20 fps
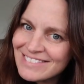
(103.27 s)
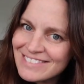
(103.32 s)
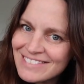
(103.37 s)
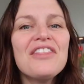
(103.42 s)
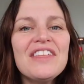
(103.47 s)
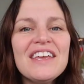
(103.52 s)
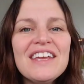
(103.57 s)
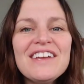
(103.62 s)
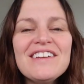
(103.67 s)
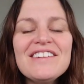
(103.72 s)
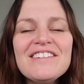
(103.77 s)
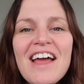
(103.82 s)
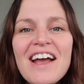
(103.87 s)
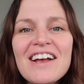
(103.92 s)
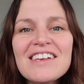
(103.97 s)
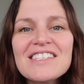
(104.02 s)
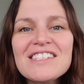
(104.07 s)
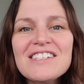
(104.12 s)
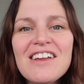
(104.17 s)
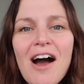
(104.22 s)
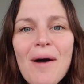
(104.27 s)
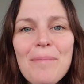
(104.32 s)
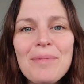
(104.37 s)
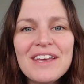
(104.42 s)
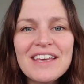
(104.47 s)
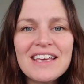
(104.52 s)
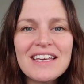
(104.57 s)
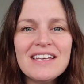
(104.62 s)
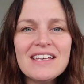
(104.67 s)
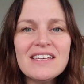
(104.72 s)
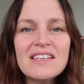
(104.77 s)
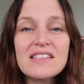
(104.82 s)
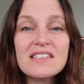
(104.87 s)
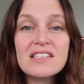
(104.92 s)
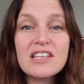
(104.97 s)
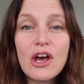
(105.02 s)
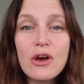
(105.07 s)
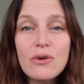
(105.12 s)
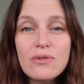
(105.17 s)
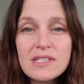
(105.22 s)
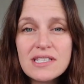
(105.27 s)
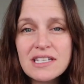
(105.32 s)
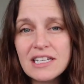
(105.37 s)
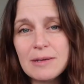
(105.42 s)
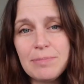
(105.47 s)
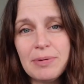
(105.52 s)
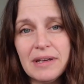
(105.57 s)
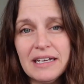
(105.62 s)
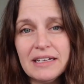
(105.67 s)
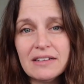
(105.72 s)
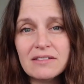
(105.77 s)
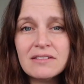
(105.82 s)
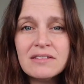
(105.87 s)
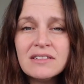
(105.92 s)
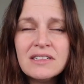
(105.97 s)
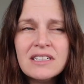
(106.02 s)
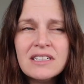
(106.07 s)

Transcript: The next topic is co-sleeping.